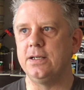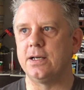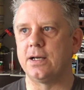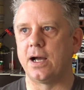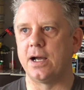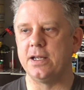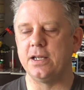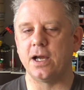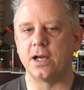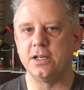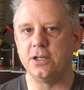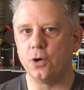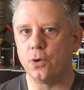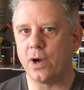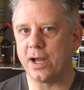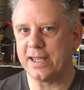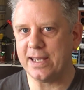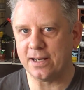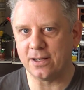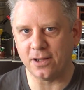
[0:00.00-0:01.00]
I know
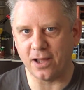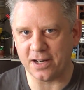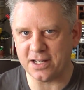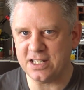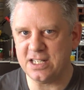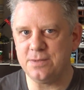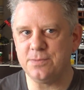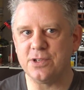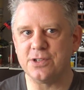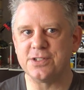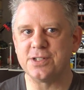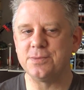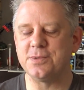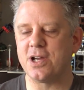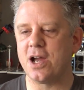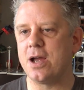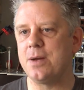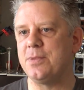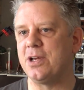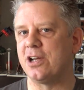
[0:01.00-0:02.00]
I get a lot of emails
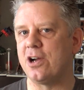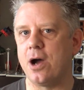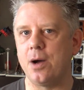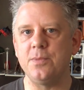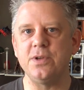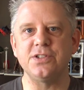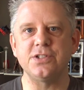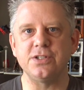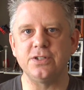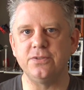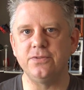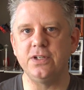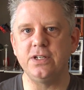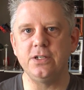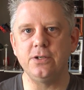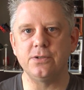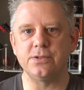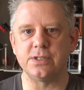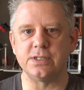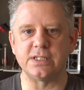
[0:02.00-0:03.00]
sometimes and comments in the
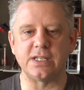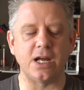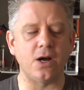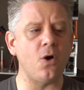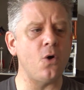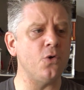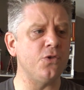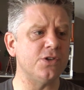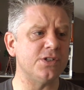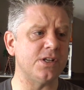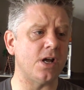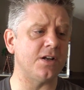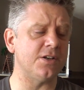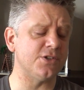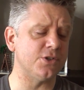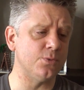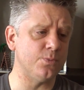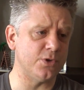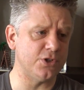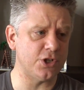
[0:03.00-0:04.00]
videos and say, oh, there's not a
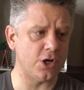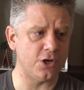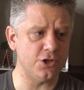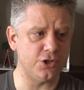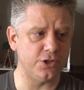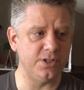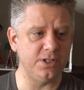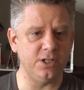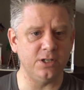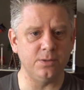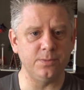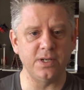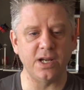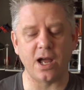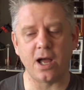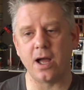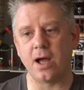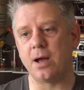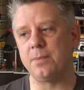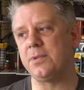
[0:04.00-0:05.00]
supercharger near me,
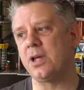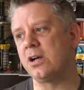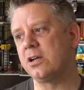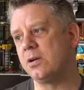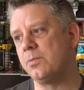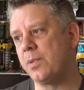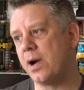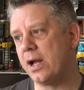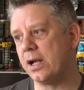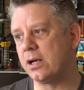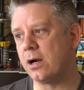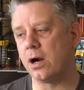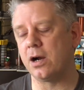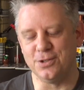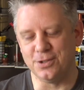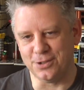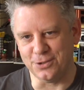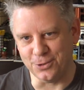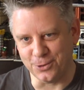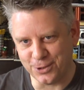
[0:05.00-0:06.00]
I'm not going to buy a car.
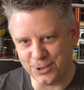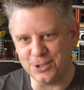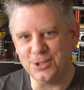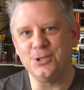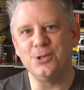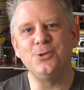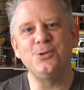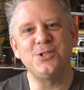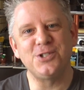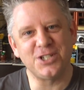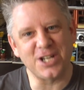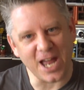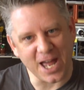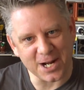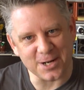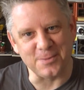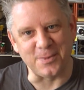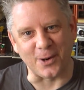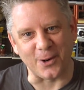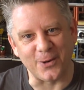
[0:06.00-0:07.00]
You can use
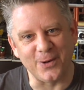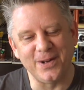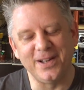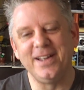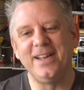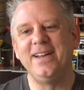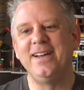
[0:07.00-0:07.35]
CHAdeMO.